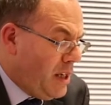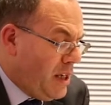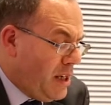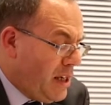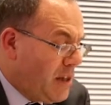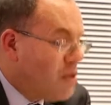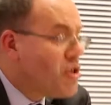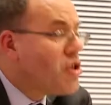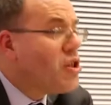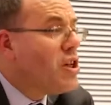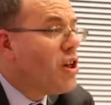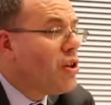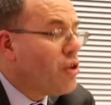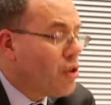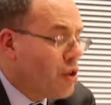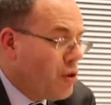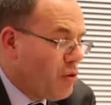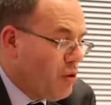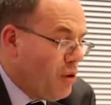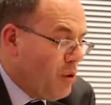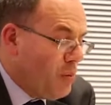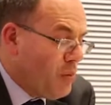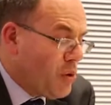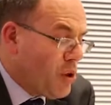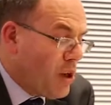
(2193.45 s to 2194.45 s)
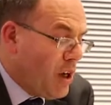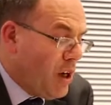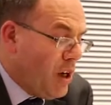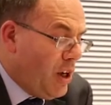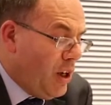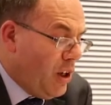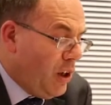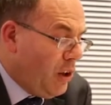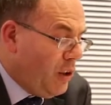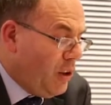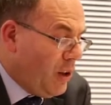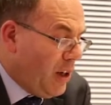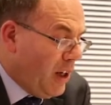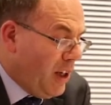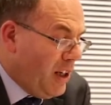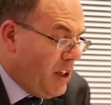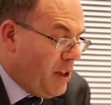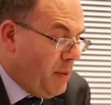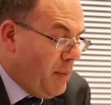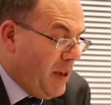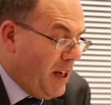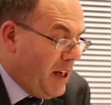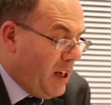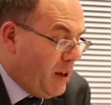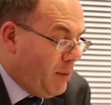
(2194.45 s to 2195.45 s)
Now, such groups could either
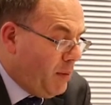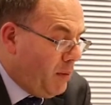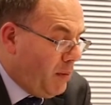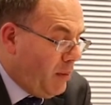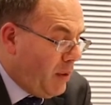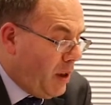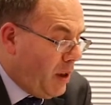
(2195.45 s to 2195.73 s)
become